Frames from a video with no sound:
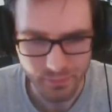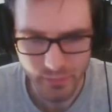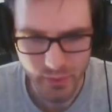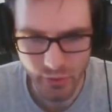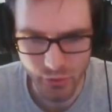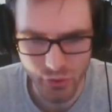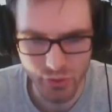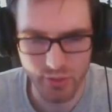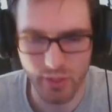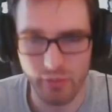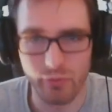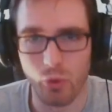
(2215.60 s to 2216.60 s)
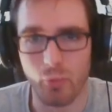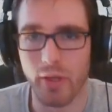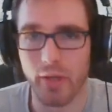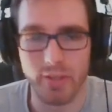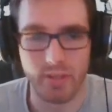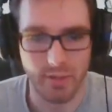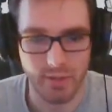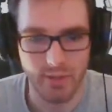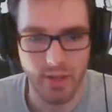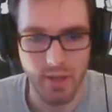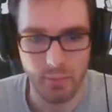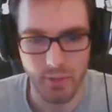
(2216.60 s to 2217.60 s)
I'll just kind of normalize things,
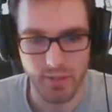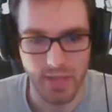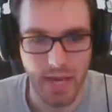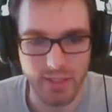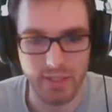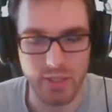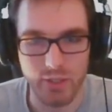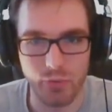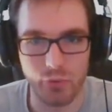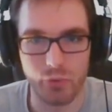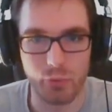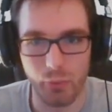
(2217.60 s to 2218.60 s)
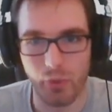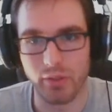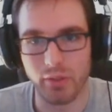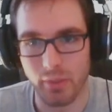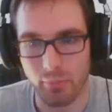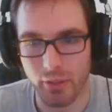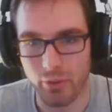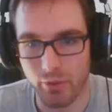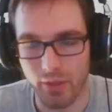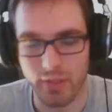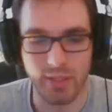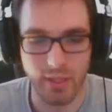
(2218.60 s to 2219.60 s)
because as it gets further, we want it to get bigger.
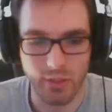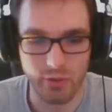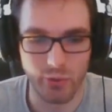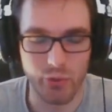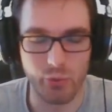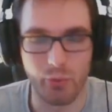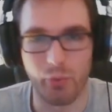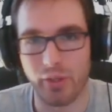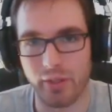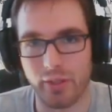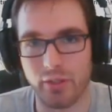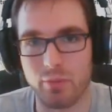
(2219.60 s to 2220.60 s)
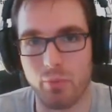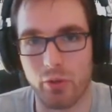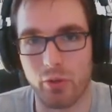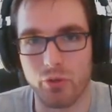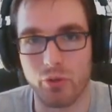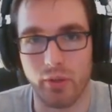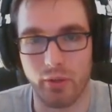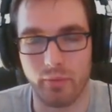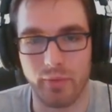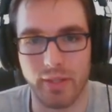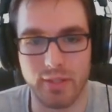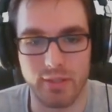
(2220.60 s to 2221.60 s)
As it gets closer, we want it to get smaller, so that
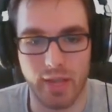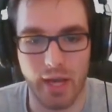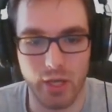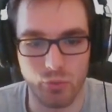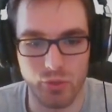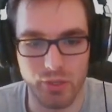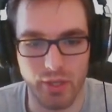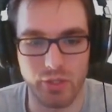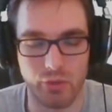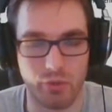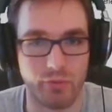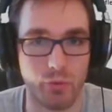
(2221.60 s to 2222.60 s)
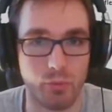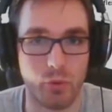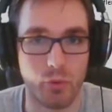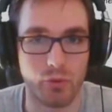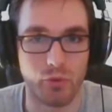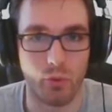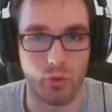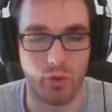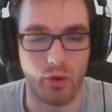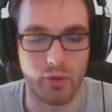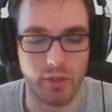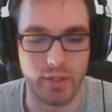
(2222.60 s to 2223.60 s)
its actual size in our viewport or
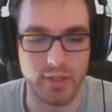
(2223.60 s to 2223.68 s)
on the lens